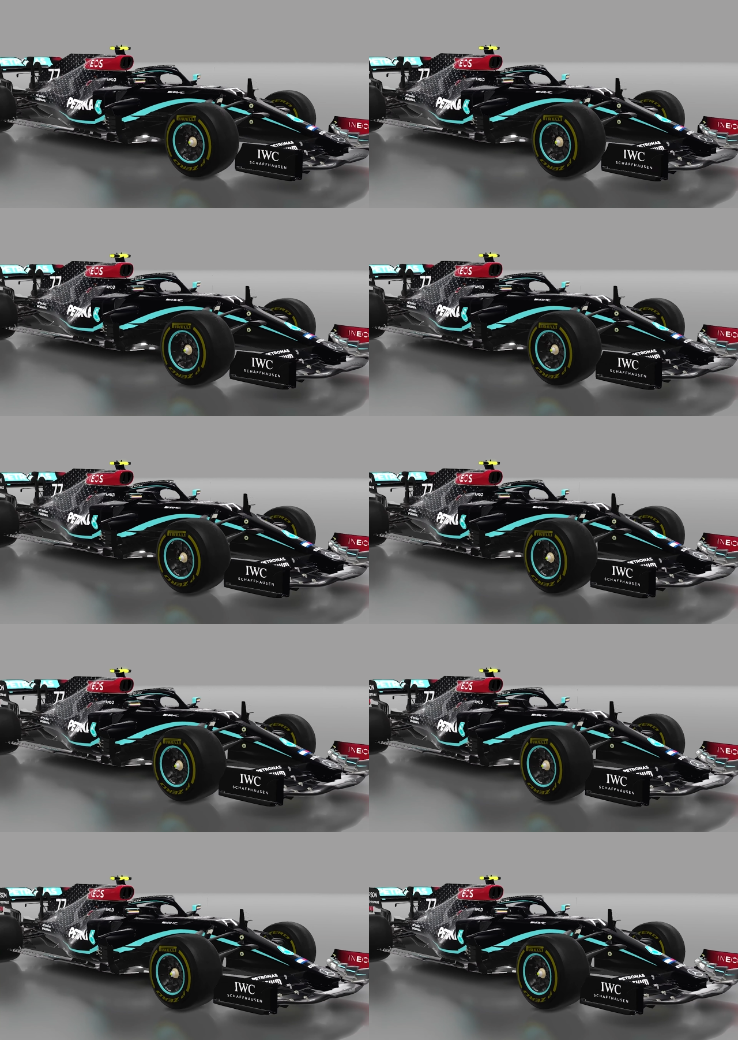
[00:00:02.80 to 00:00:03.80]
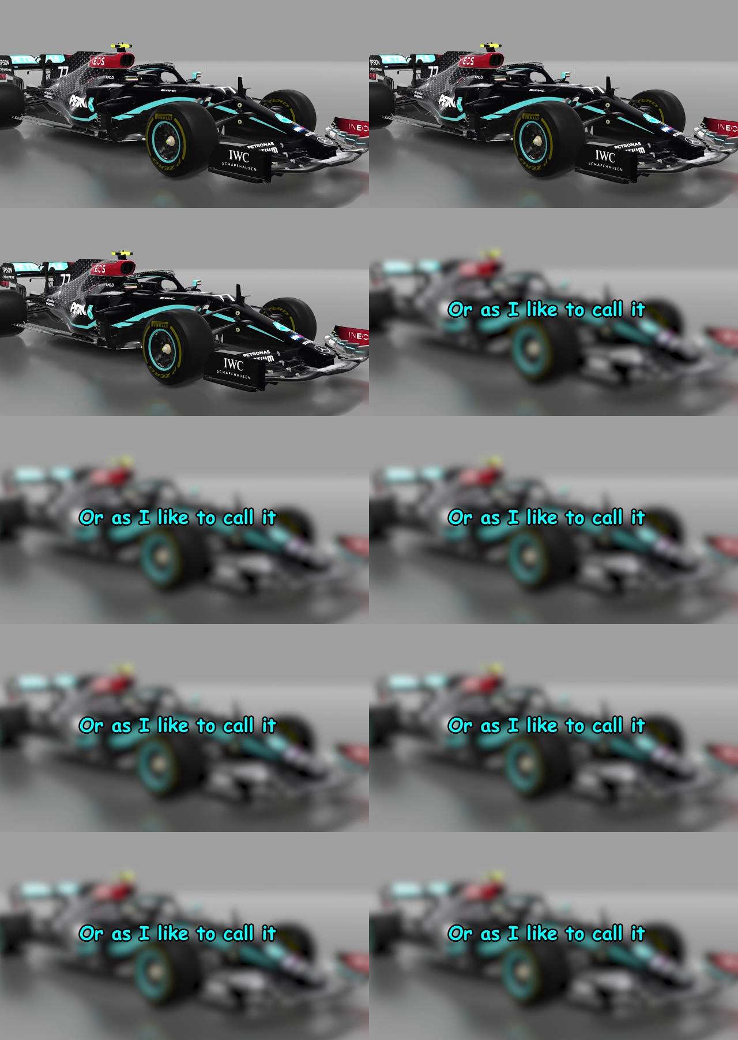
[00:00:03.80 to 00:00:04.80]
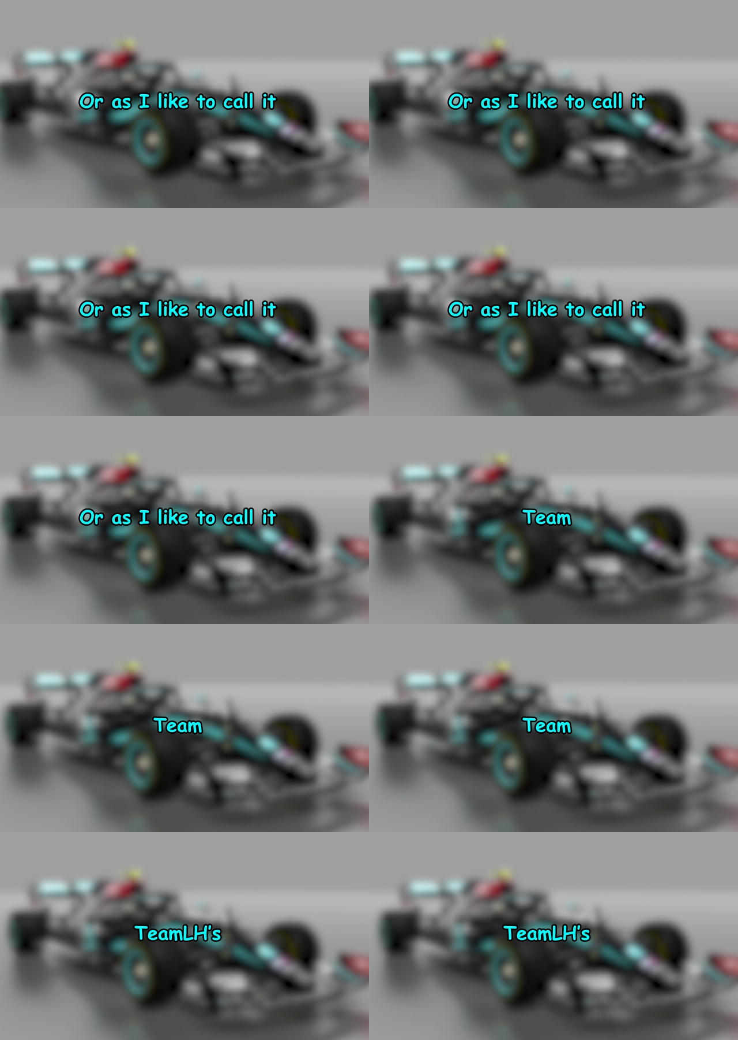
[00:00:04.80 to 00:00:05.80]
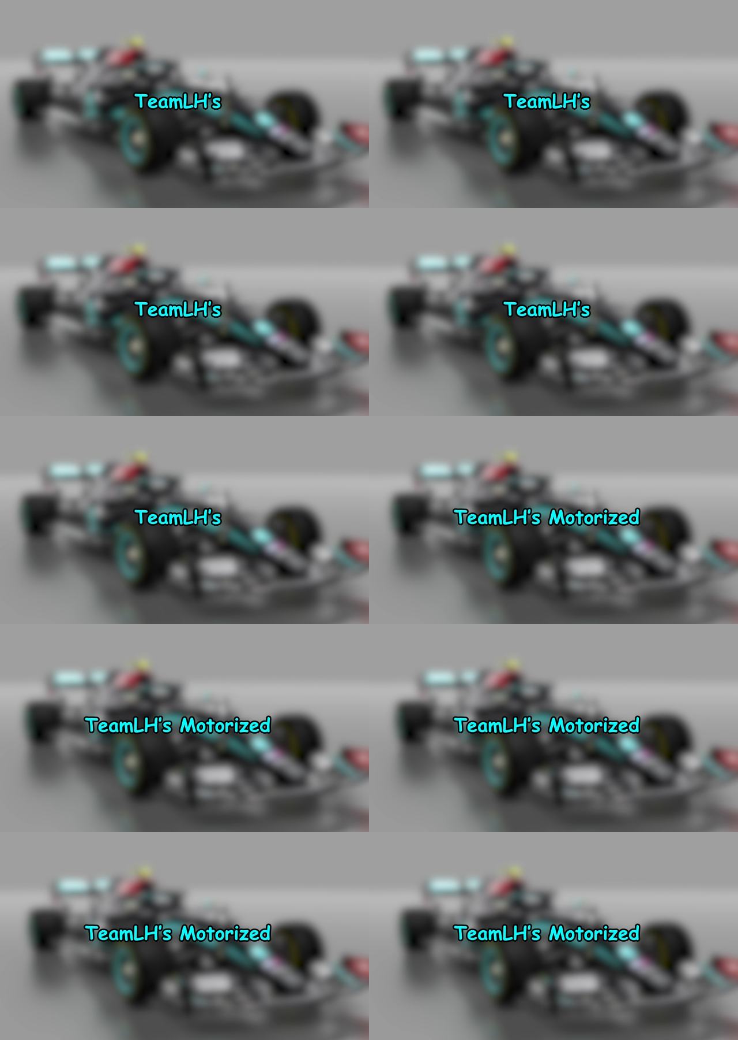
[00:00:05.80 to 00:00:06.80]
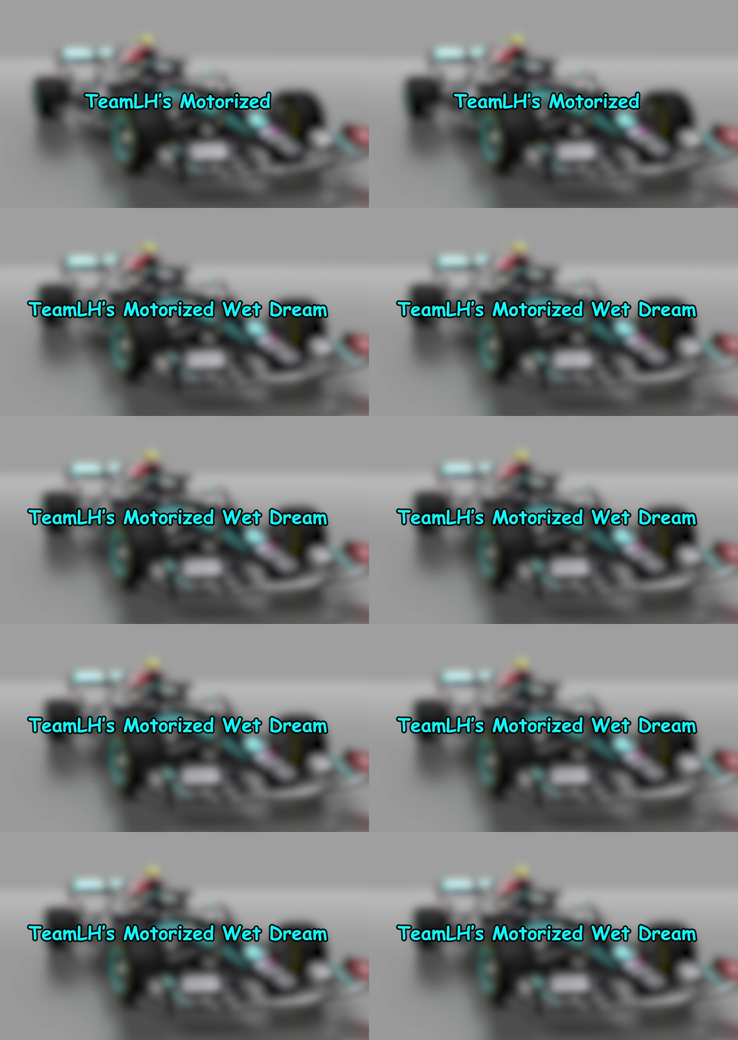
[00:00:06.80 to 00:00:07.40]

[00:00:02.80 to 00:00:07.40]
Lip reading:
Nobody's mouth can be seen.